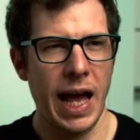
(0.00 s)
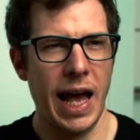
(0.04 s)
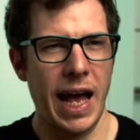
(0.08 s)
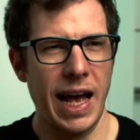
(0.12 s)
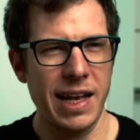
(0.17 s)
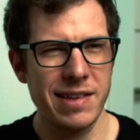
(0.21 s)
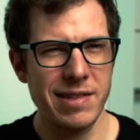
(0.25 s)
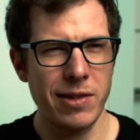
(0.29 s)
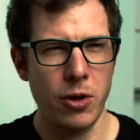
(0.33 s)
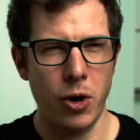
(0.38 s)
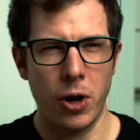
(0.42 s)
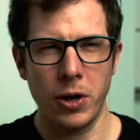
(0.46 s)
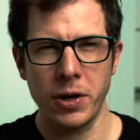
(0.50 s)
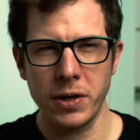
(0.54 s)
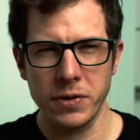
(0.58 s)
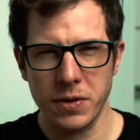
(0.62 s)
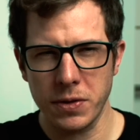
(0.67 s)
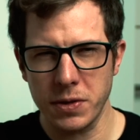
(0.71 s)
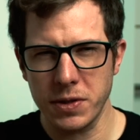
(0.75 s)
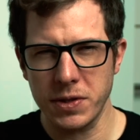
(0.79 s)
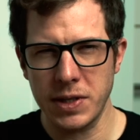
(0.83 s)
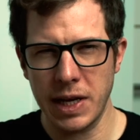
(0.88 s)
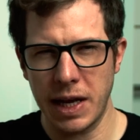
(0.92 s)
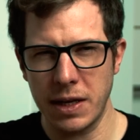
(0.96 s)
As long as
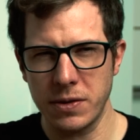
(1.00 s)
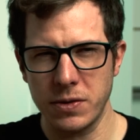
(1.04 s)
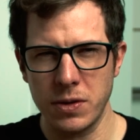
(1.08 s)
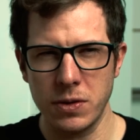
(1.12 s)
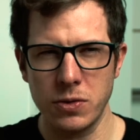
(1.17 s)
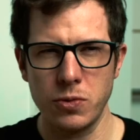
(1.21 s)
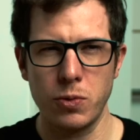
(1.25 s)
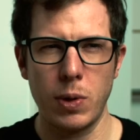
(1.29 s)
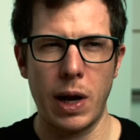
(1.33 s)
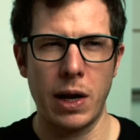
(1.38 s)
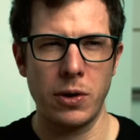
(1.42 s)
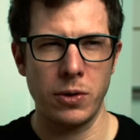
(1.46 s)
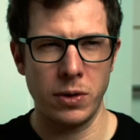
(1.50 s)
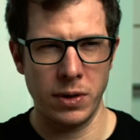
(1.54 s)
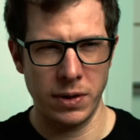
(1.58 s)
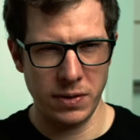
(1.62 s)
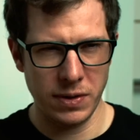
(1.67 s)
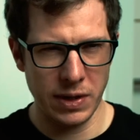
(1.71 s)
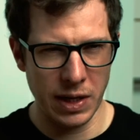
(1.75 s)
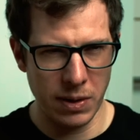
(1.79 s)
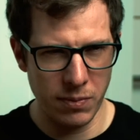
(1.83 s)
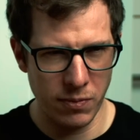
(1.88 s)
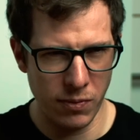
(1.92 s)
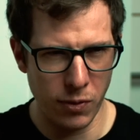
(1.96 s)
your sensors run on the
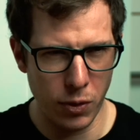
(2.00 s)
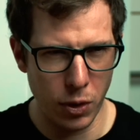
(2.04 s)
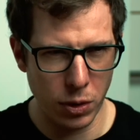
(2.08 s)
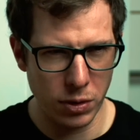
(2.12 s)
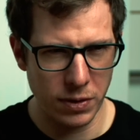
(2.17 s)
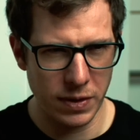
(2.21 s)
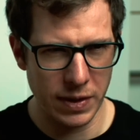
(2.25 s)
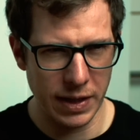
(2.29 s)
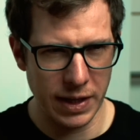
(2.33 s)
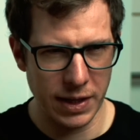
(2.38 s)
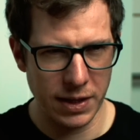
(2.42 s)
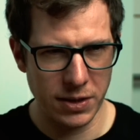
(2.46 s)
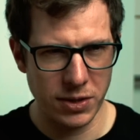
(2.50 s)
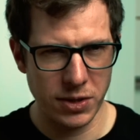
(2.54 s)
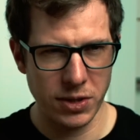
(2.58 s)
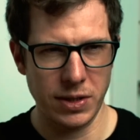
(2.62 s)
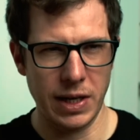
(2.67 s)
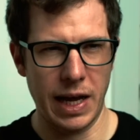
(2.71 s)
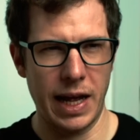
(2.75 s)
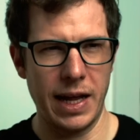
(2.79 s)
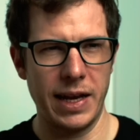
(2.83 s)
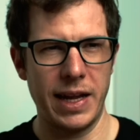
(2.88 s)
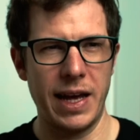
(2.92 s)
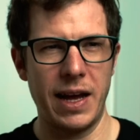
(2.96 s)
same voltage
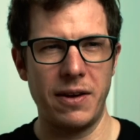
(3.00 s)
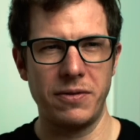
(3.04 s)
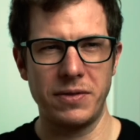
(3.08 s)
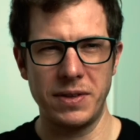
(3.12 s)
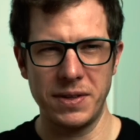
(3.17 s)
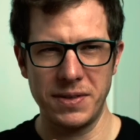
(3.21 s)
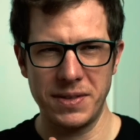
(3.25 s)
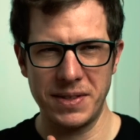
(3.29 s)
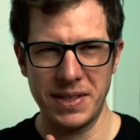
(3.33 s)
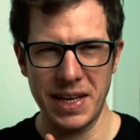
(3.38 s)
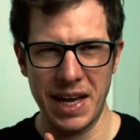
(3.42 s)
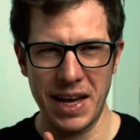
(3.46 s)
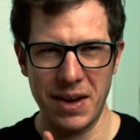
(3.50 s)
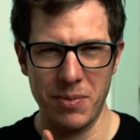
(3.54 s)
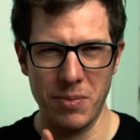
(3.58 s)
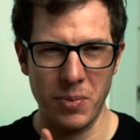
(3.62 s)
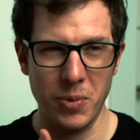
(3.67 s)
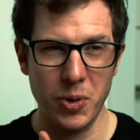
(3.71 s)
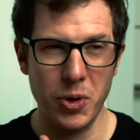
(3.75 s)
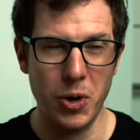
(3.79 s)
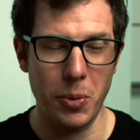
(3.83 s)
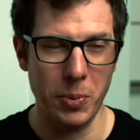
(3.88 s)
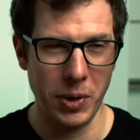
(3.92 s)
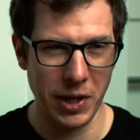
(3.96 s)
and have the same
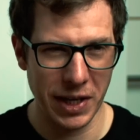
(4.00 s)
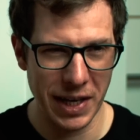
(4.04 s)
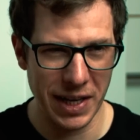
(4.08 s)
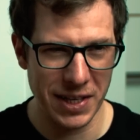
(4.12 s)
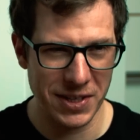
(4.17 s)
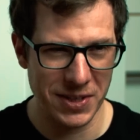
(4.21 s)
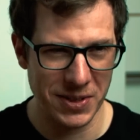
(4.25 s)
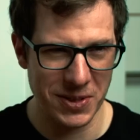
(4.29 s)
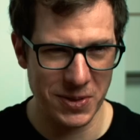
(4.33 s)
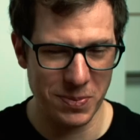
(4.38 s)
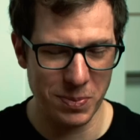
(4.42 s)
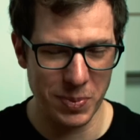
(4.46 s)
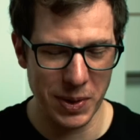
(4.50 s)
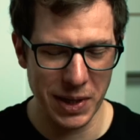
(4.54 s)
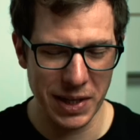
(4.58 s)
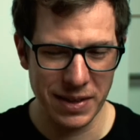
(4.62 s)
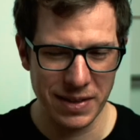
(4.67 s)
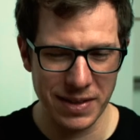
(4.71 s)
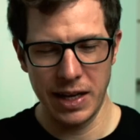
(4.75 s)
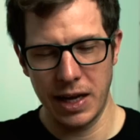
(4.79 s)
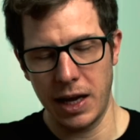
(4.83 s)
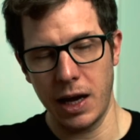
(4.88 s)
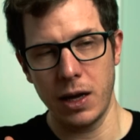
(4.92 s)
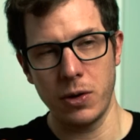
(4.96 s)
communication
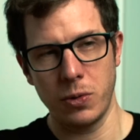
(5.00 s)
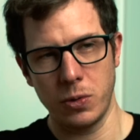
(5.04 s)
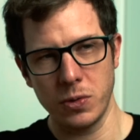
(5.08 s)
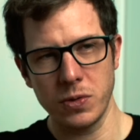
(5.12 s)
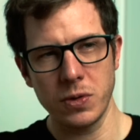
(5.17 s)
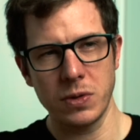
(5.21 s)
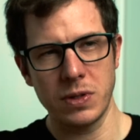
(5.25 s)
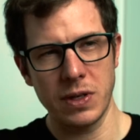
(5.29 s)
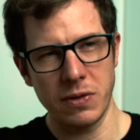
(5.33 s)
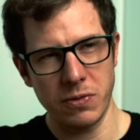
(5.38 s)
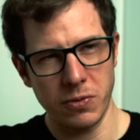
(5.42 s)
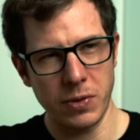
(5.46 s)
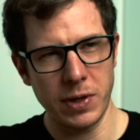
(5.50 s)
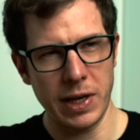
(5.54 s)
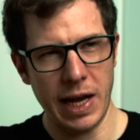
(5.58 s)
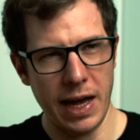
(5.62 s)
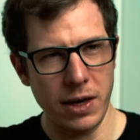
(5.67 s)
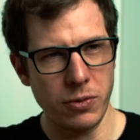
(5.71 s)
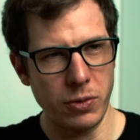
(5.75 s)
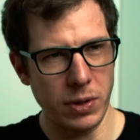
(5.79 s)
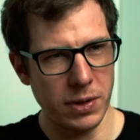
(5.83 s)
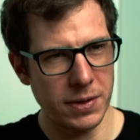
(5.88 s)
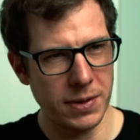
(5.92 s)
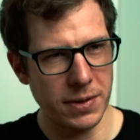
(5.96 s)
speed and also different
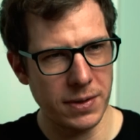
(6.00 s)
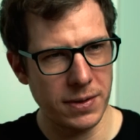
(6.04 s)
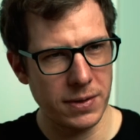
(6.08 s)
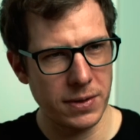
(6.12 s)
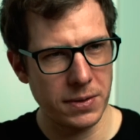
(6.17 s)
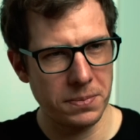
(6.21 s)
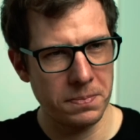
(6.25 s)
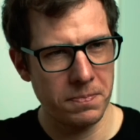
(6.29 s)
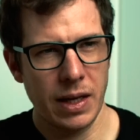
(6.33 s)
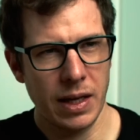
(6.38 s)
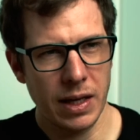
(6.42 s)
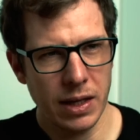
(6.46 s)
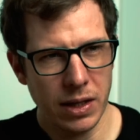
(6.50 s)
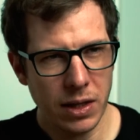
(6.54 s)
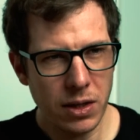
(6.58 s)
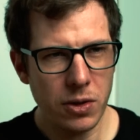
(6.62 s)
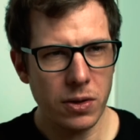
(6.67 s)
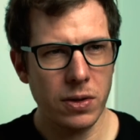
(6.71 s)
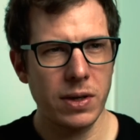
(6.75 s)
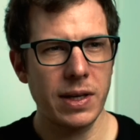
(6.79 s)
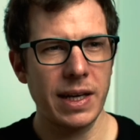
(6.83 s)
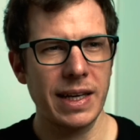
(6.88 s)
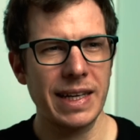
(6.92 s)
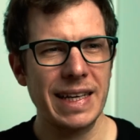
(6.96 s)
addresses,
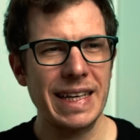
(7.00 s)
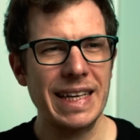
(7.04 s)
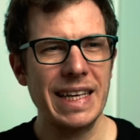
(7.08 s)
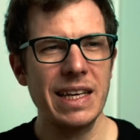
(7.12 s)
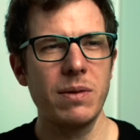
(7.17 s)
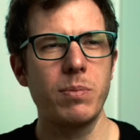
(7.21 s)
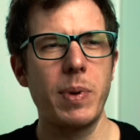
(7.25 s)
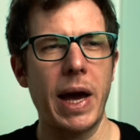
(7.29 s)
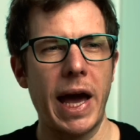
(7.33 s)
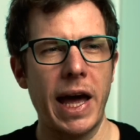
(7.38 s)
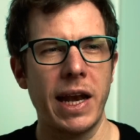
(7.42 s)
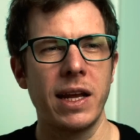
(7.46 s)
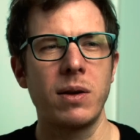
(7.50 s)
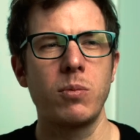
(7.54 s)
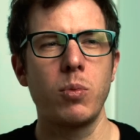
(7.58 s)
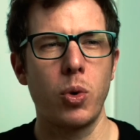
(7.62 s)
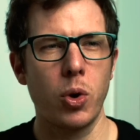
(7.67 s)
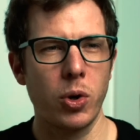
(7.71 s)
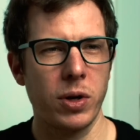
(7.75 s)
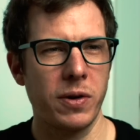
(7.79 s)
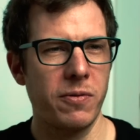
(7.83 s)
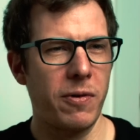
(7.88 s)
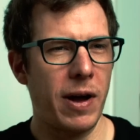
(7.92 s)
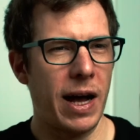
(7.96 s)
you can keep adding
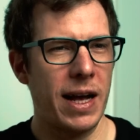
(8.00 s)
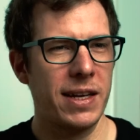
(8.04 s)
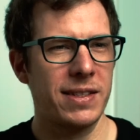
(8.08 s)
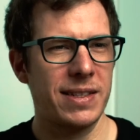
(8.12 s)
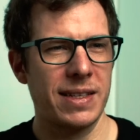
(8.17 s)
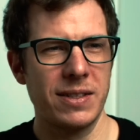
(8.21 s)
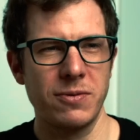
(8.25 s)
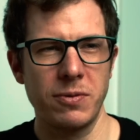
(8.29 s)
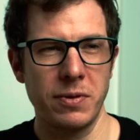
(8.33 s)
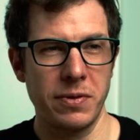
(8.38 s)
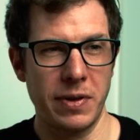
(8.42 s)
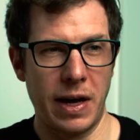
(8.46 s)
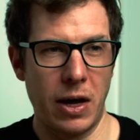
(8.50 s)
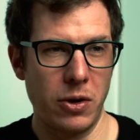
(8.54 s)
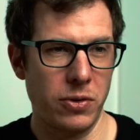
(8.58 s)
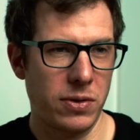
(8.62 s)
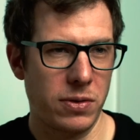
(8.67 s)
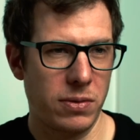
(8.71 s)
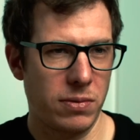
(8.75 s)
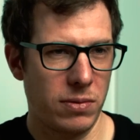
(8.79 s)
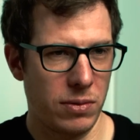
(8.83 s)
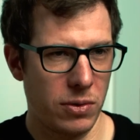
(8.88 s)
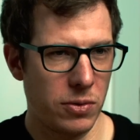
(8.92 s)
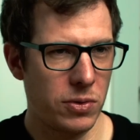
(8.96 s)
more devices
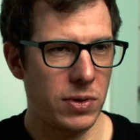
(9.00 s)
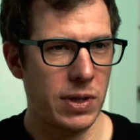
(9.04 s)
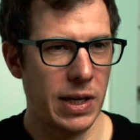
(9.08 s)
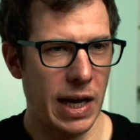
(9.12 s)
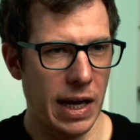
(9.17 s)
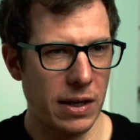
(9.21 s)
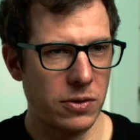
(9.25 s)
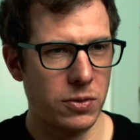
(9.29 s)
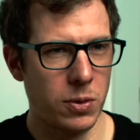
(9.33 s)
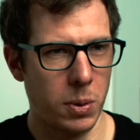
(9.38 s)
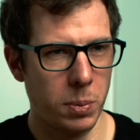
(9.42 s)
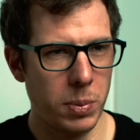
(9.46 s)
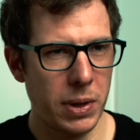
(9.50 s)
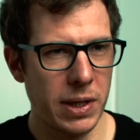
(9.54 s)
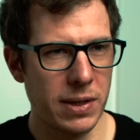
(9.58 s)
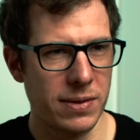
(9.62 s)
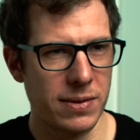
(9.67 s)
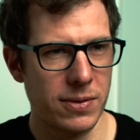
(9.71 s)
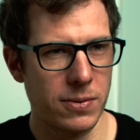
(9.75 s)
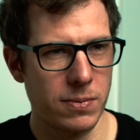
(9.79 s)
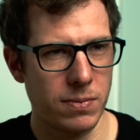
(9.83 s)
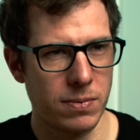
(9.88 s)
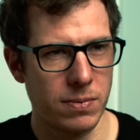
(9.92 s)
without using extra pins.